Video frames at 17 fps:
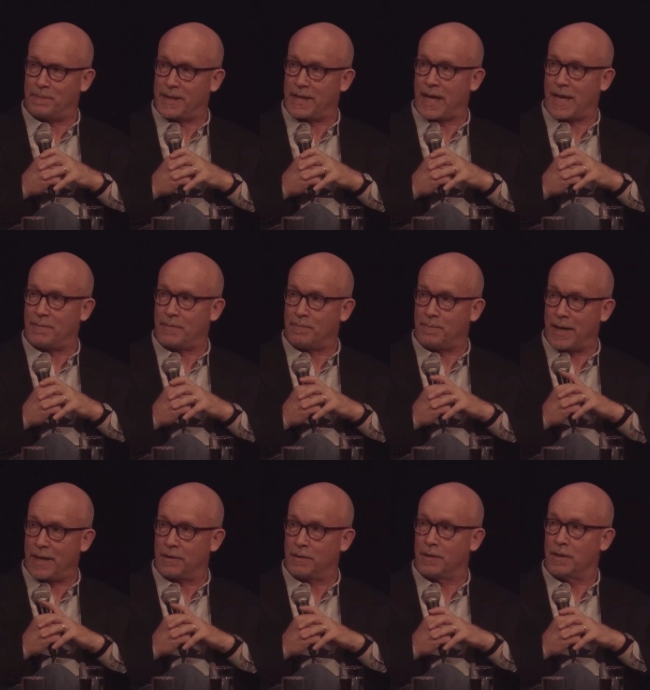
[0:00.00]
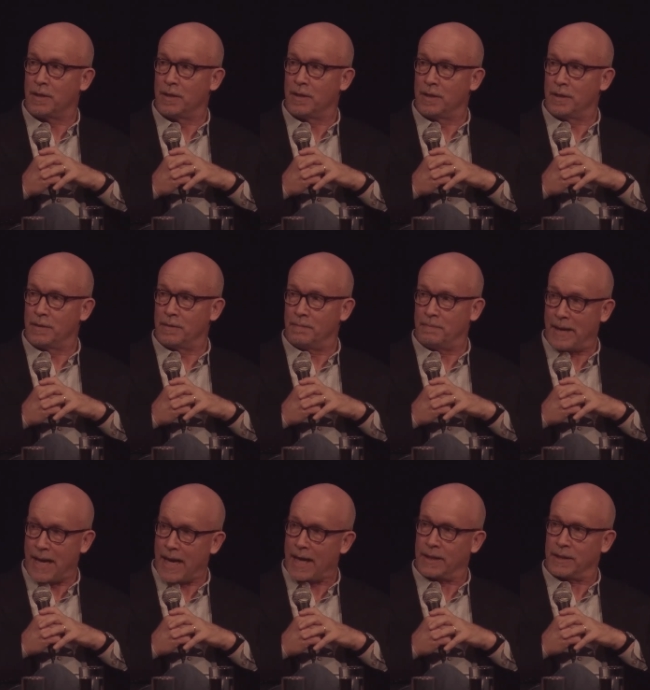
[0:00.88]
became a better
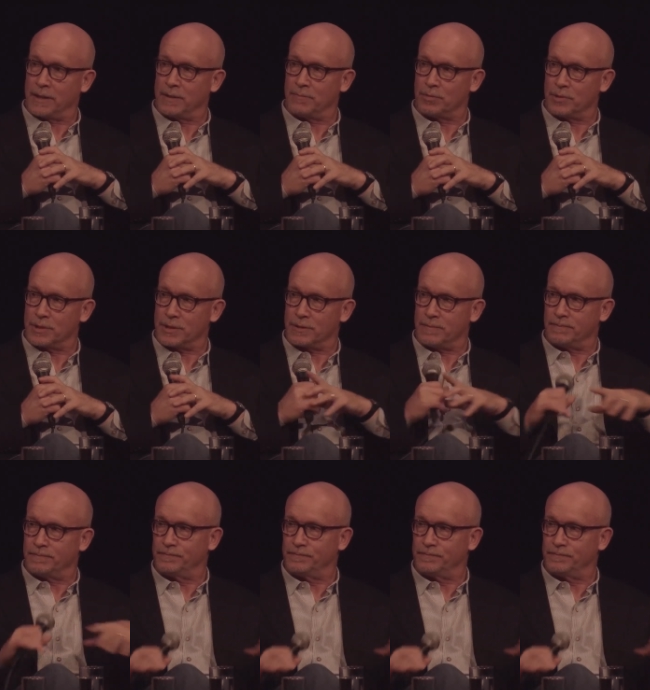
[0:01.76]
man in prison.